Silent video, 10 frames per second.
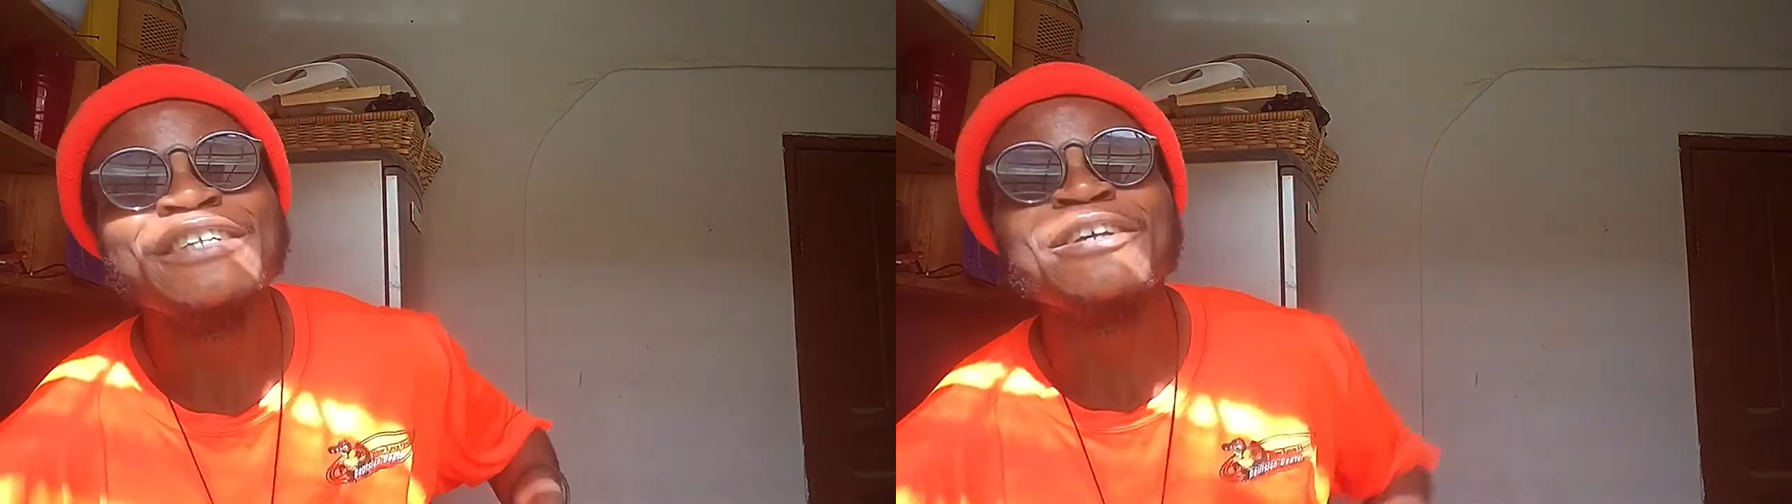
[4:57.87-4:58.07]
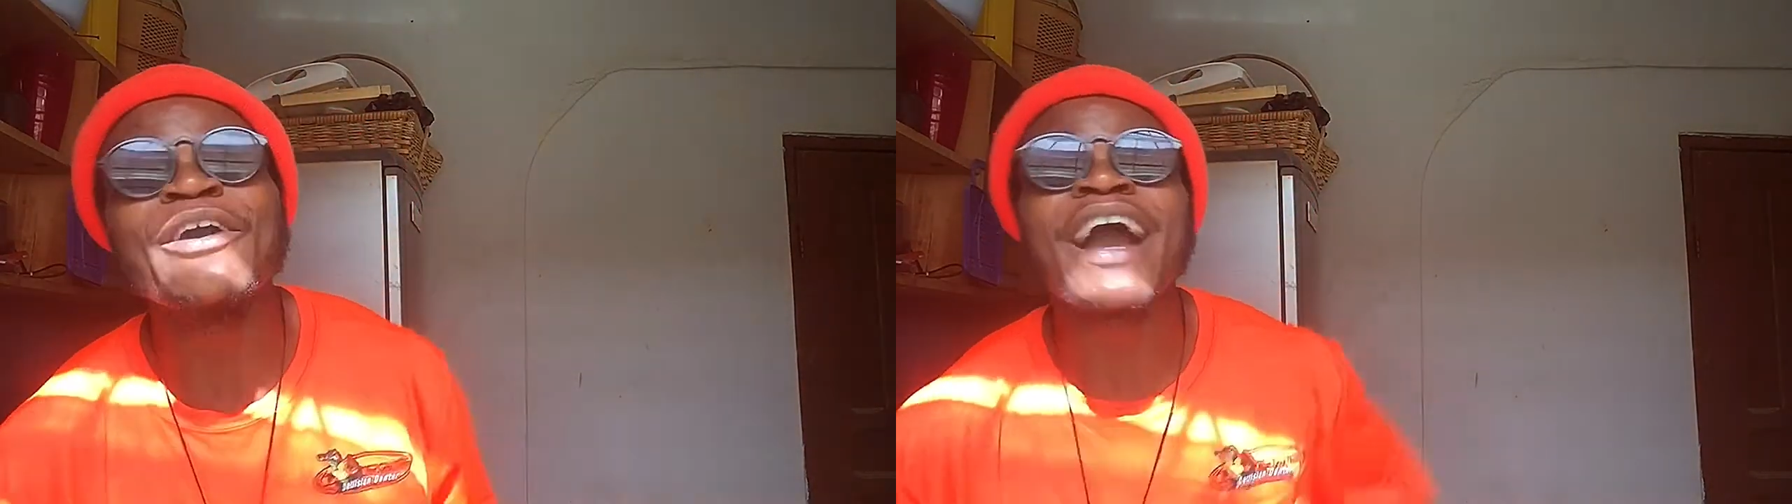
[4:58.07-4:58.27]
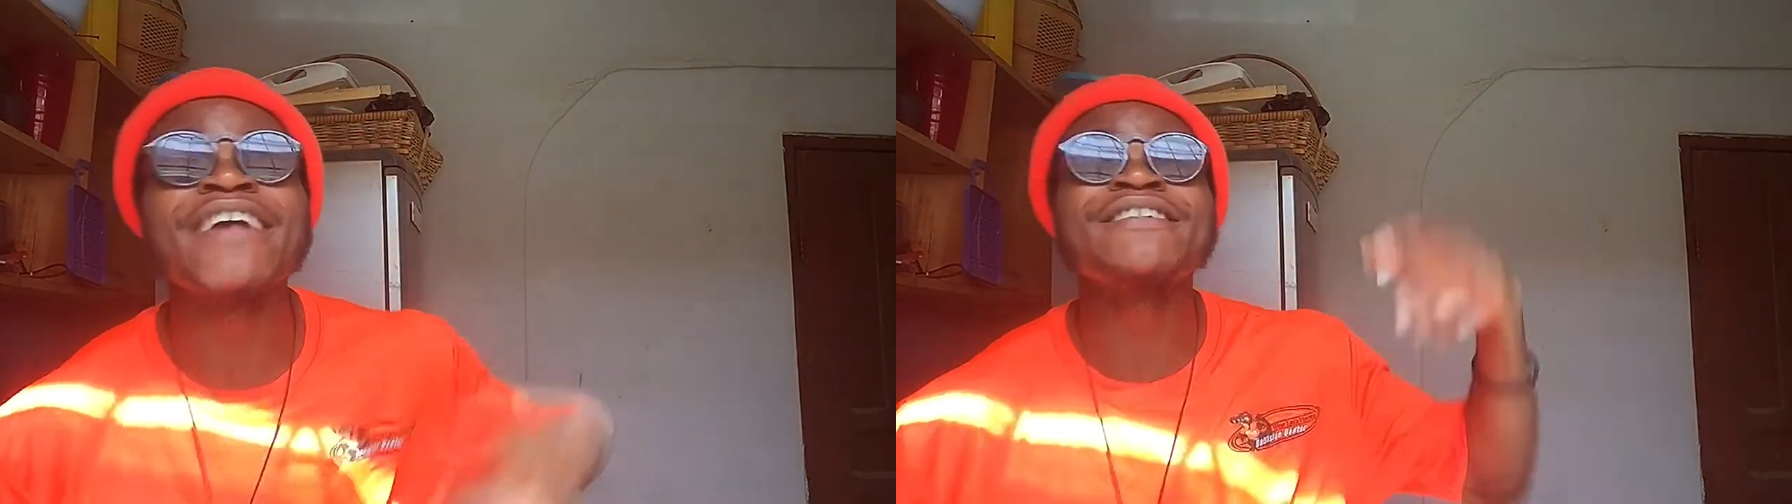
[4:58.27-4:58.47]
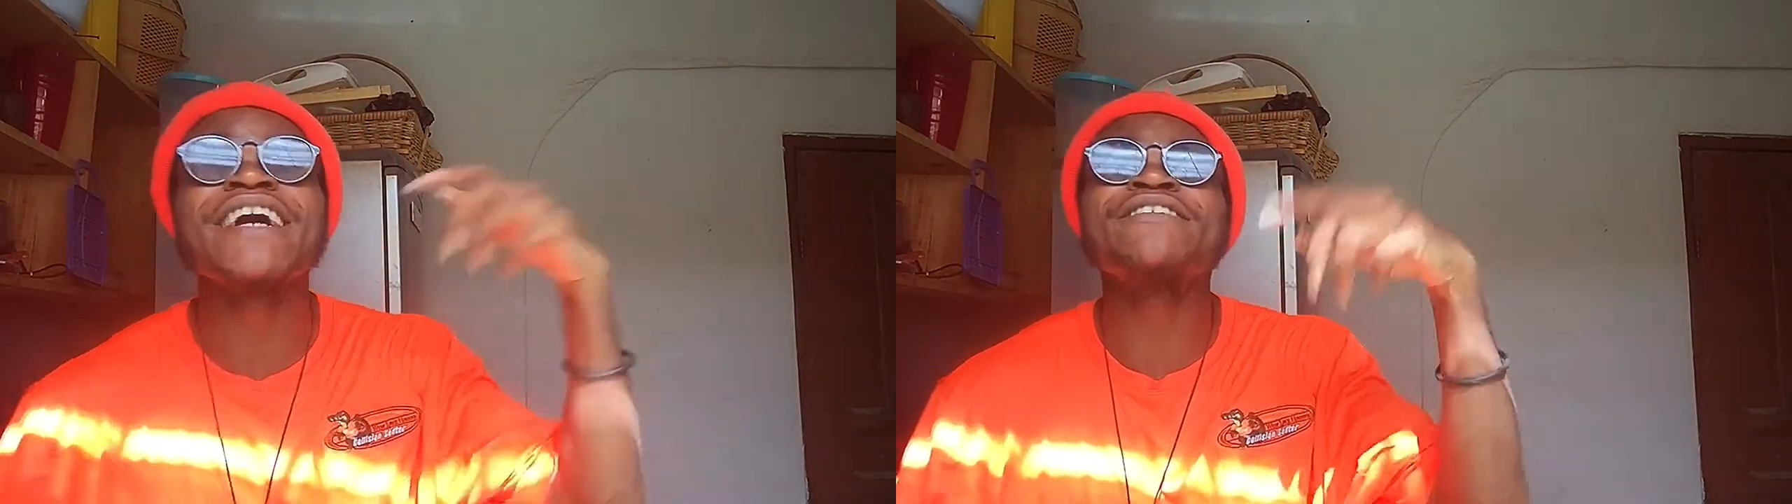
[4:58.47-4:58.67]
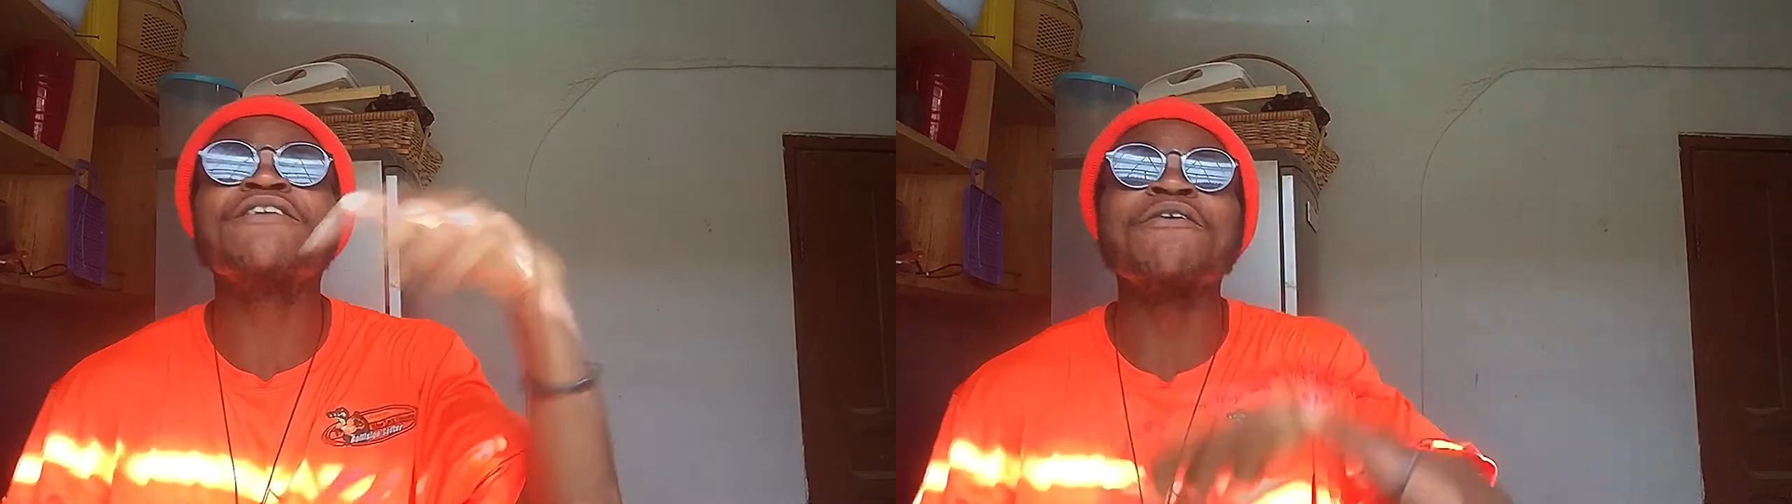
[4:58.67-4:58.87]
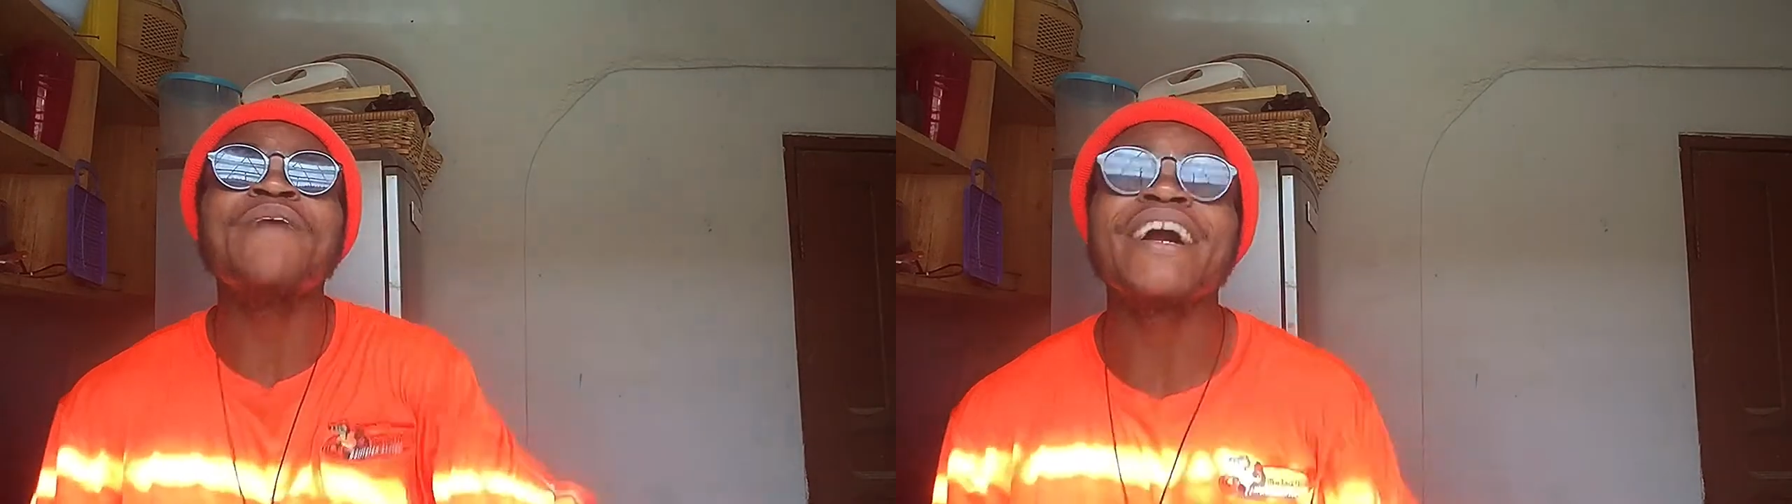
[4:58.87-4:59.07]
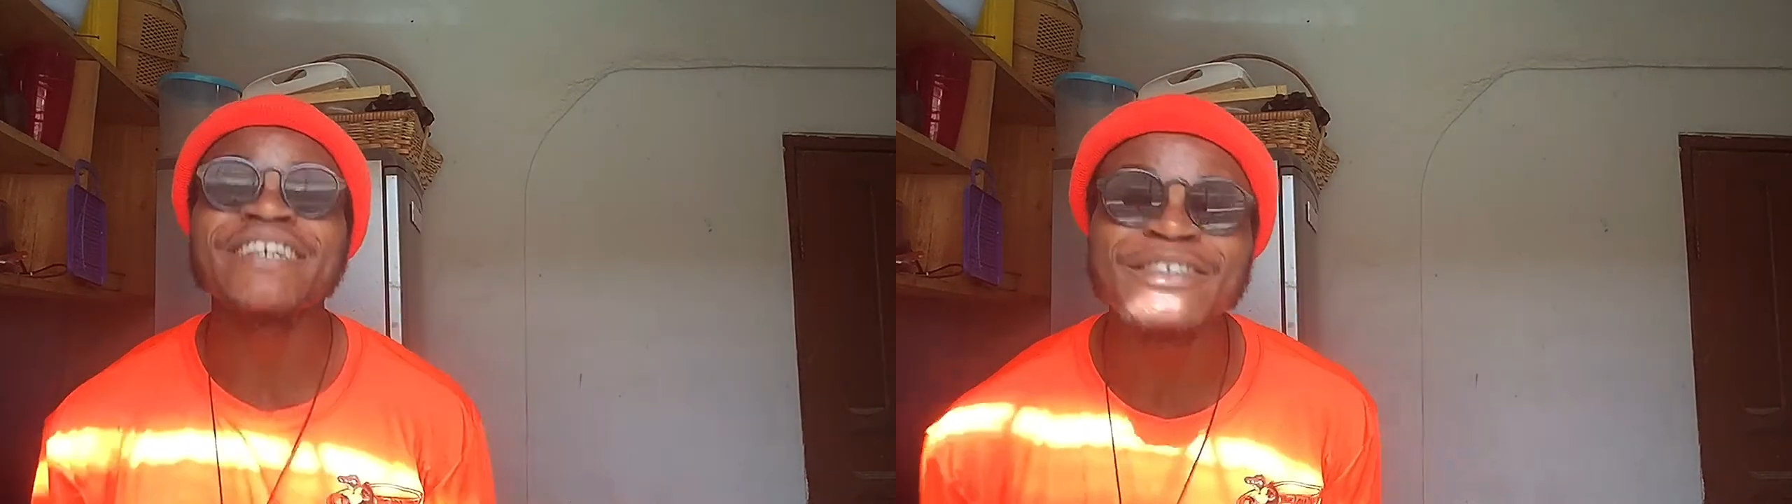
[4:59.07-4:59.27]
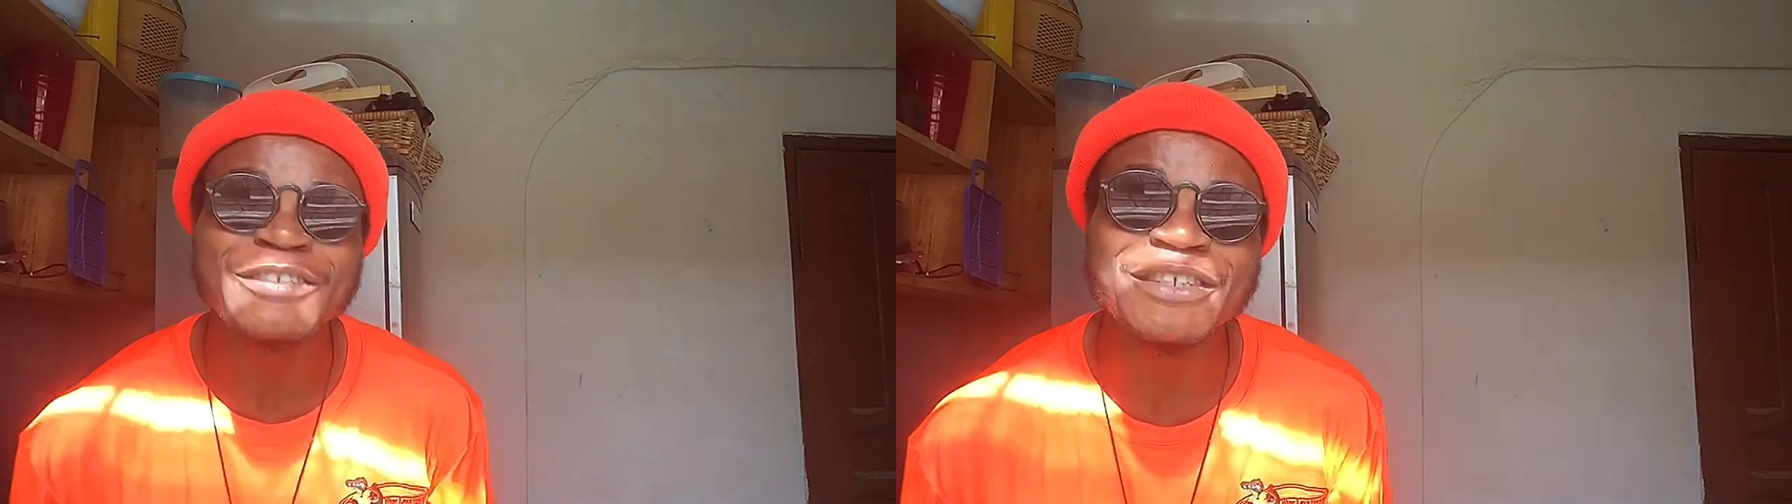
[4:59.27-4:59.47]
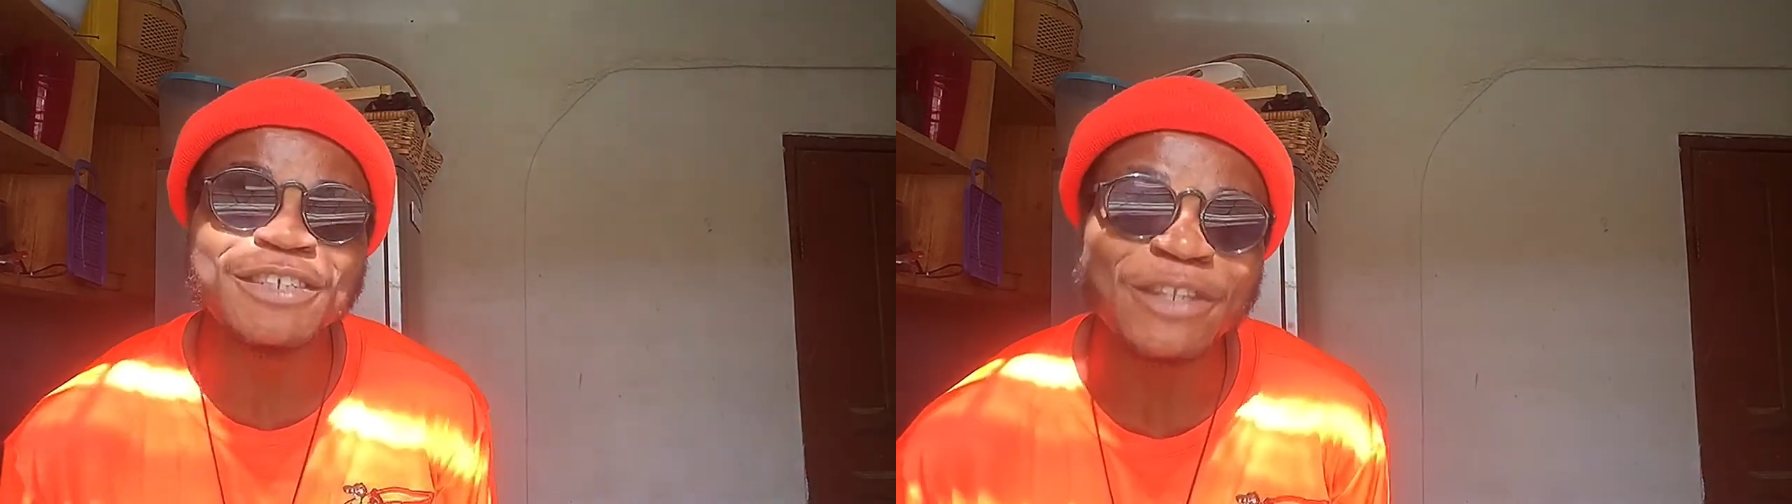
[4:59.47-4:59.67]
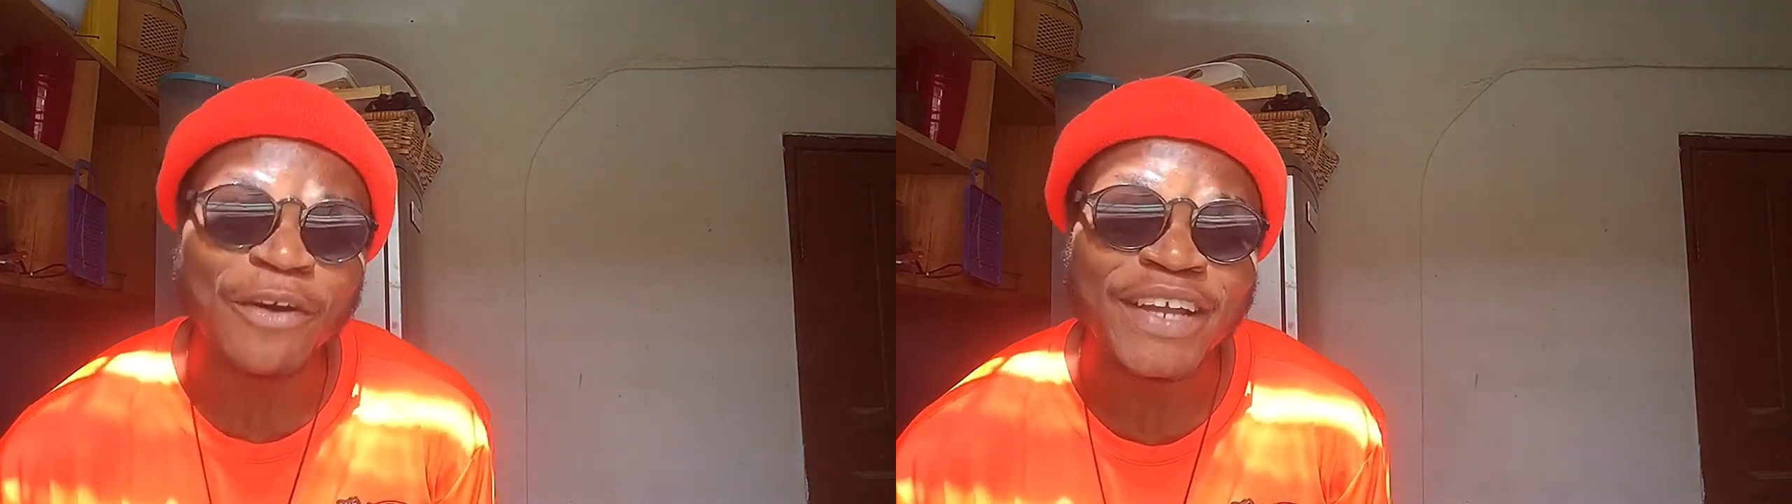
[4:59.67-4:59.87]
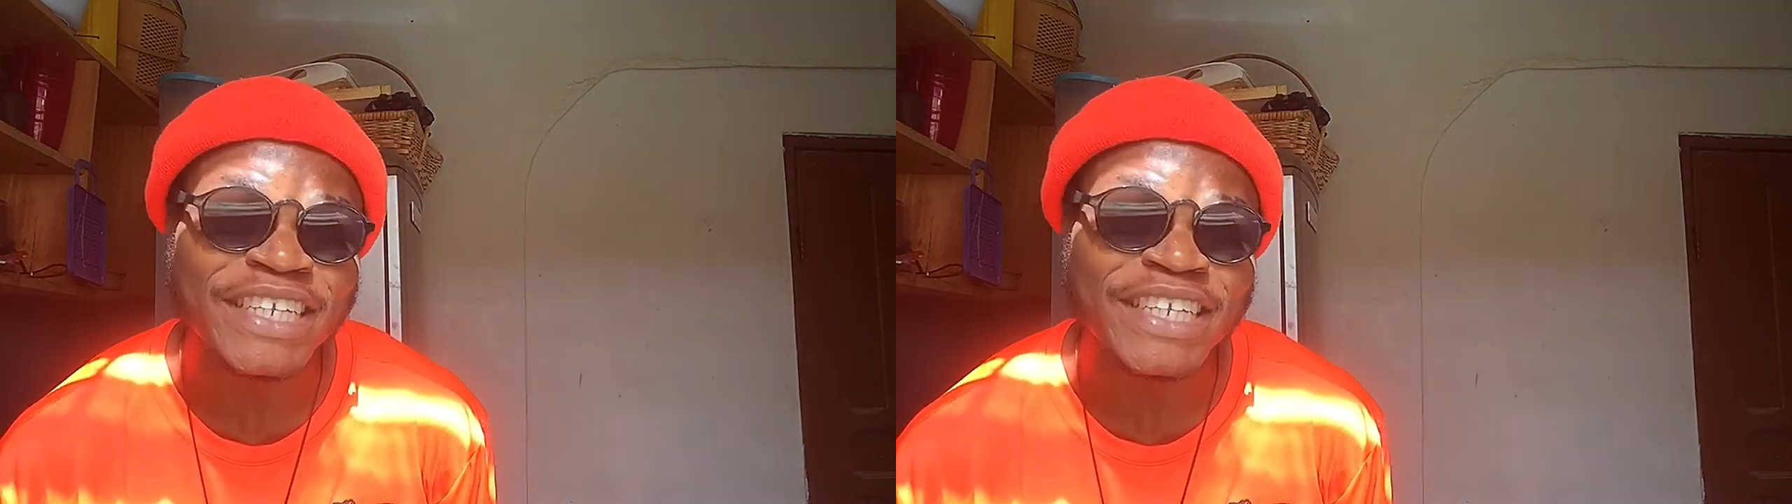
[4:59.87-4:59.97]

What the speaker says: So let's go back into the story,